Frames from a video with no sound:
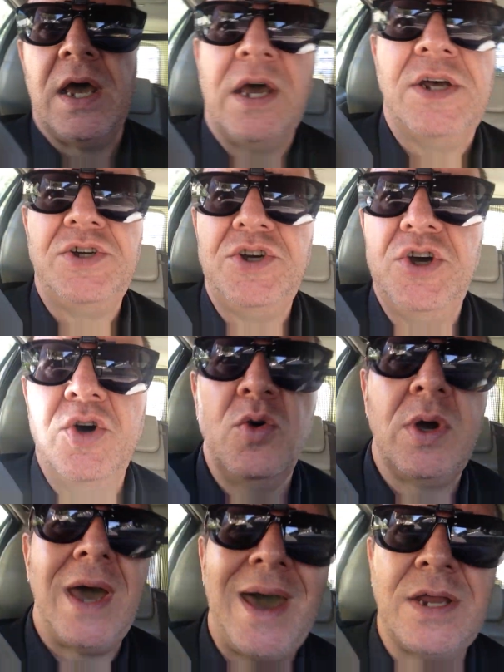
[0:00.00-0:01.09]
is
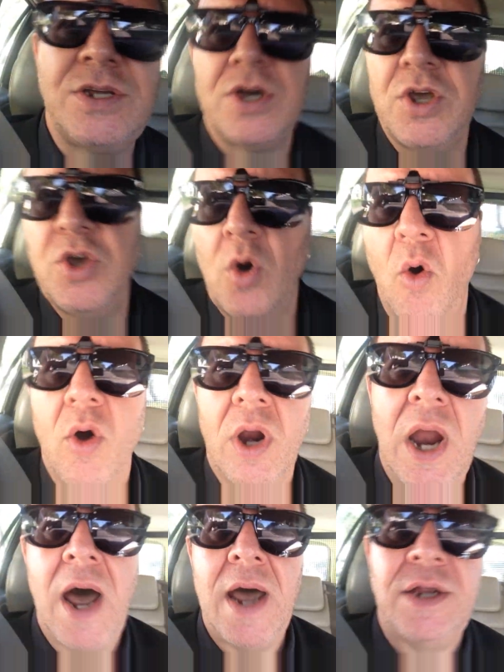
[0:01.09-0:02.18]
you get your
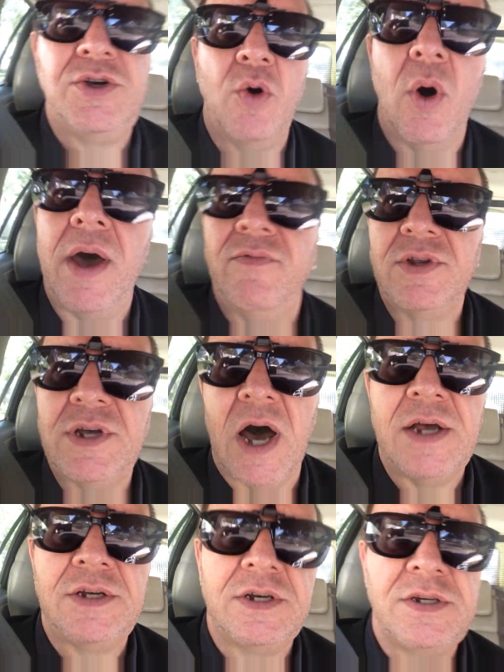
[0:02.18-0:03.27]
clients, your
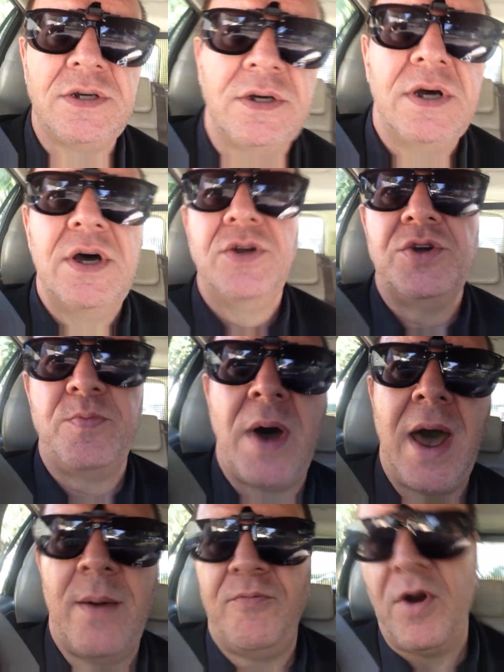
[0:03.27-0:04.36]
advertisers, to
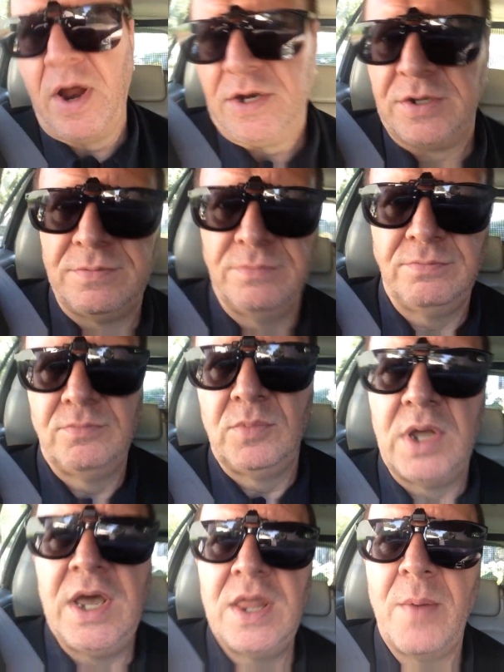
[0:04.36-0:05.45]
pay up front.
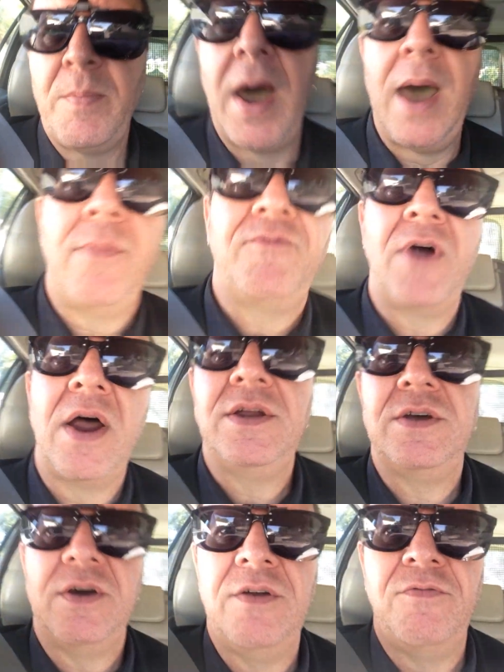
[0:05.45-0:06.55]
Either pay up front
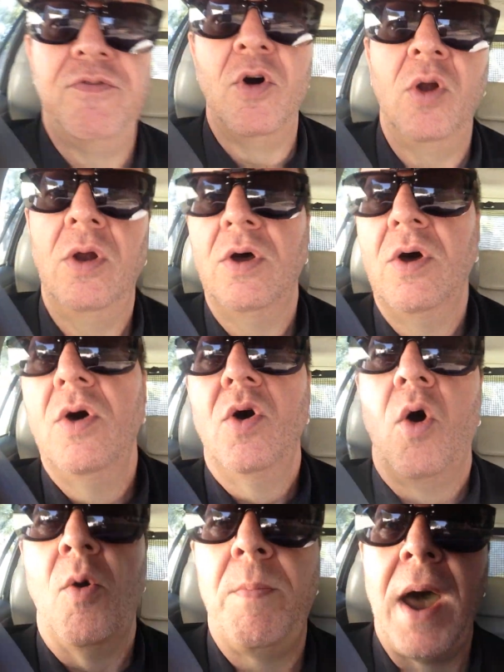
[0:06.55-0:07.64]
in full
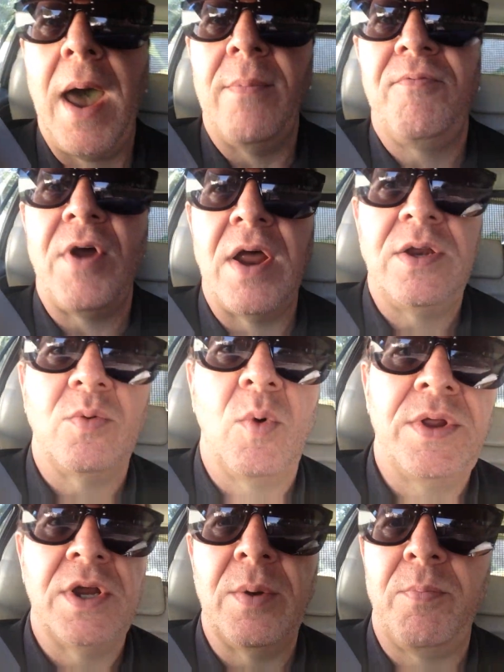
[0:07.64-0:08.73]
or pay up front
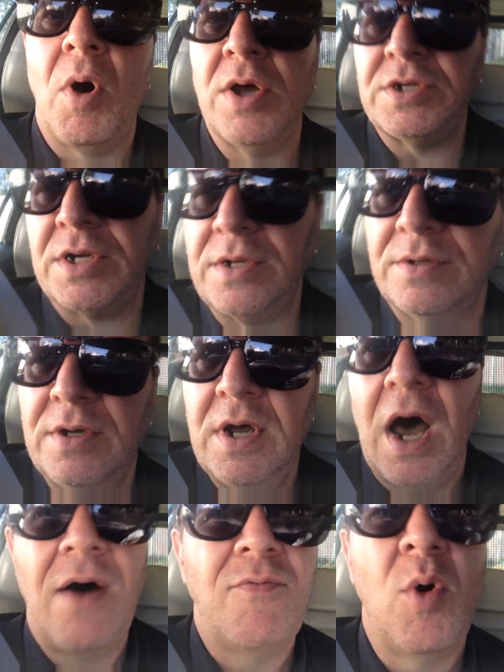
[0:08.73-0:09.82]
with a deposit.
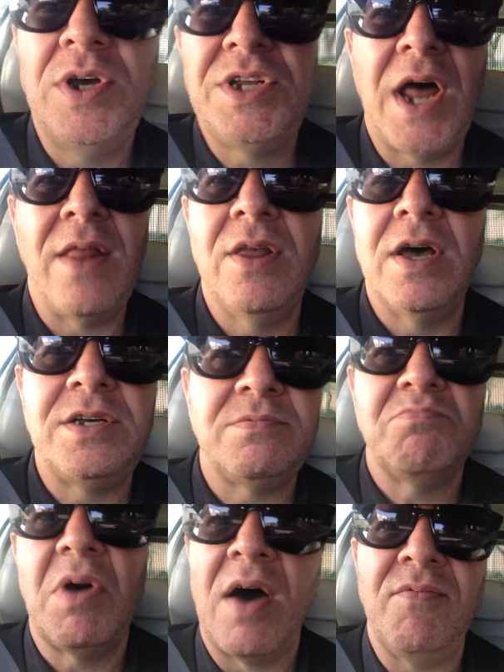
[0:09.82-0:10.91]
I've always done this.
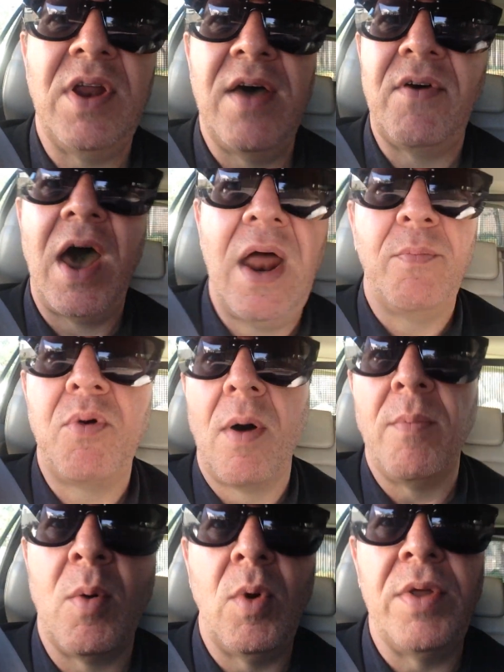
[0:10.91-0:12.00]
I've never had a
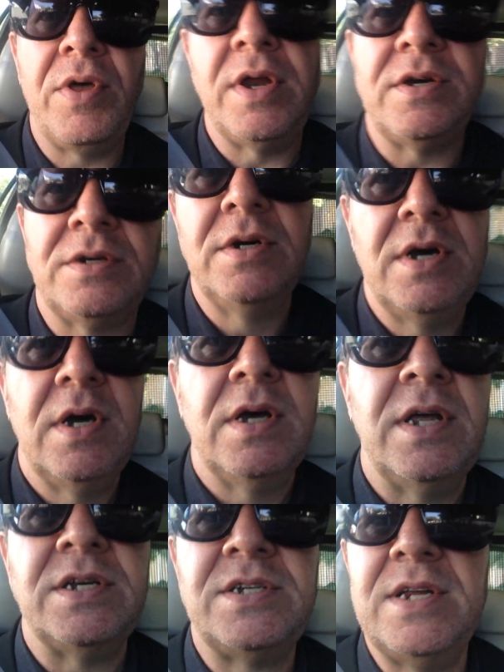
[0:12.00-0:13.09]
problem with it.
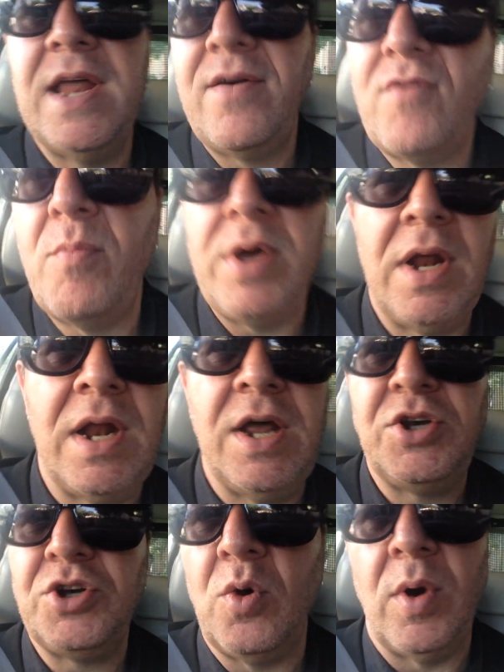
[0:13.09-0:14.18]
There's never been an
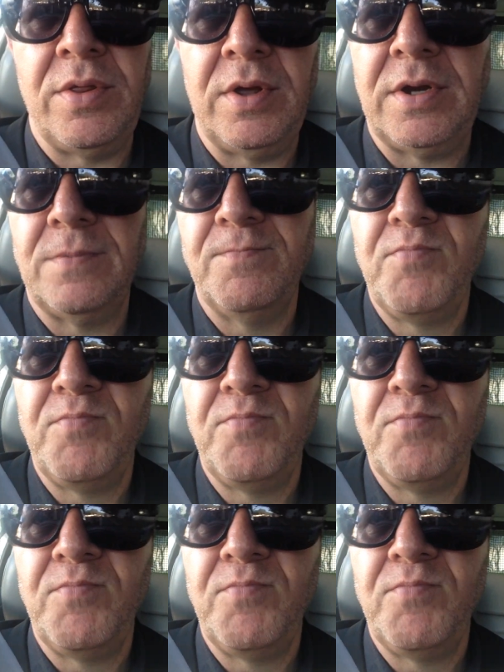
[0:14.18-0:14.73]
issue with it.